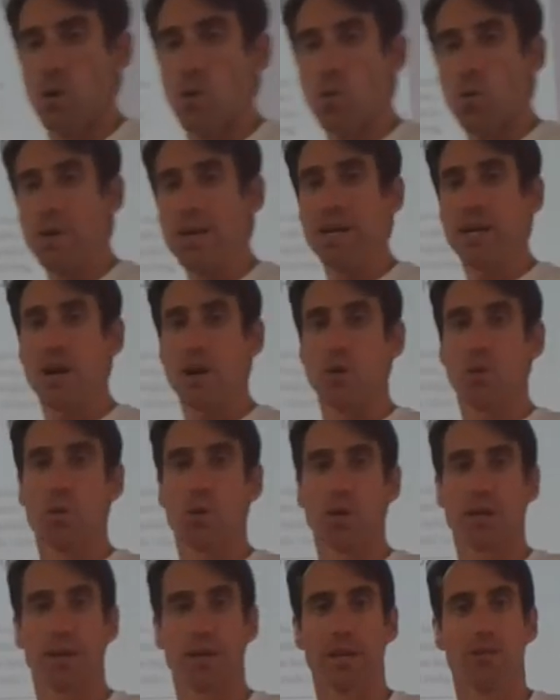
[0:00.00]
We are
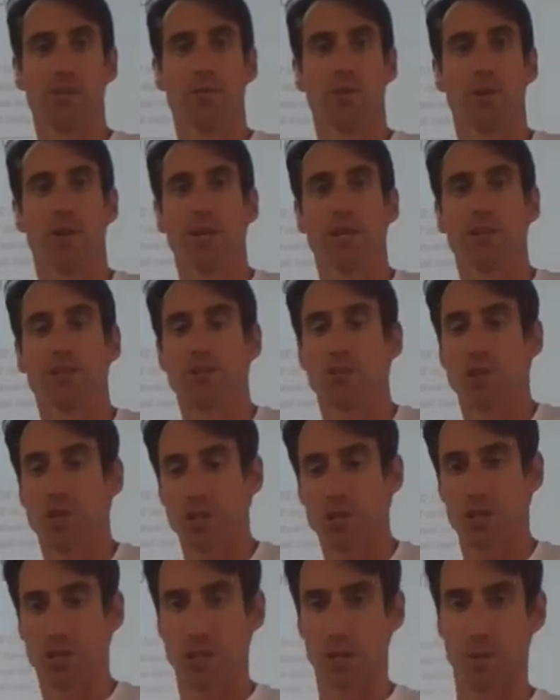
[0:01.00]
working for a
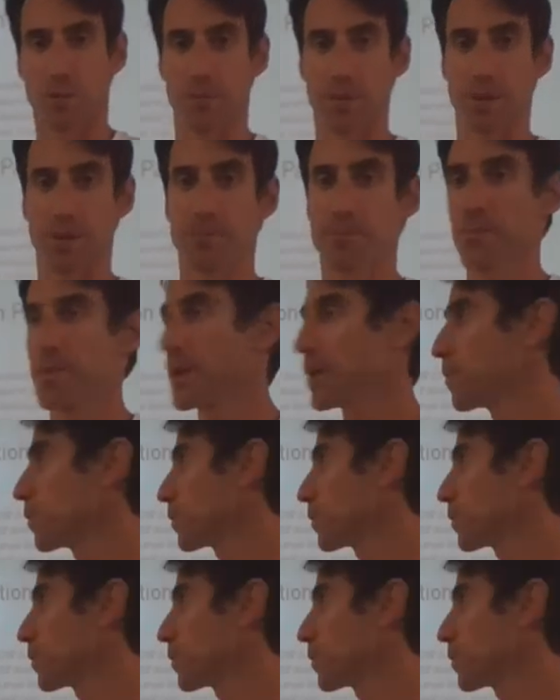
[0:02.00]
construction company, and